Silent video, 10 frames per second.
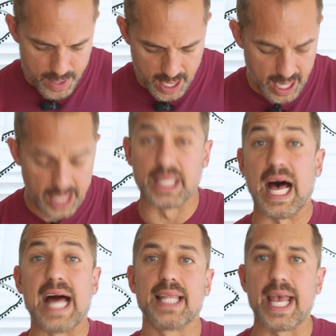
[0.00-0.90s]
a
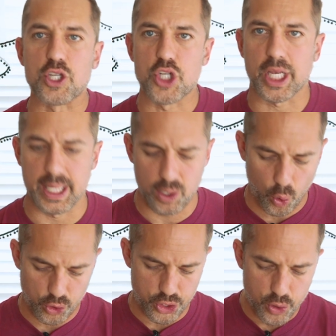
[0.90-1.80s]
lot like chicken
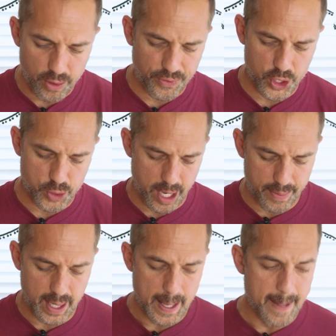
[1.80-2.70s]
or tuna fish
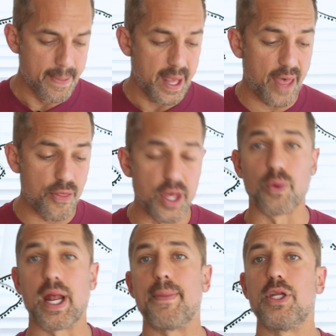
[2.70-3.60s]
maybe. And then
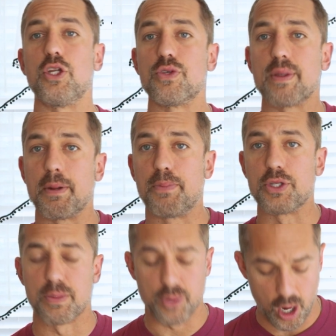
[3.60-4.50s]
what I'm gonna do is I'm gonna
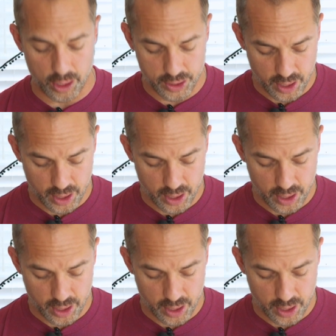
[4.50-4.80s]
put some garlic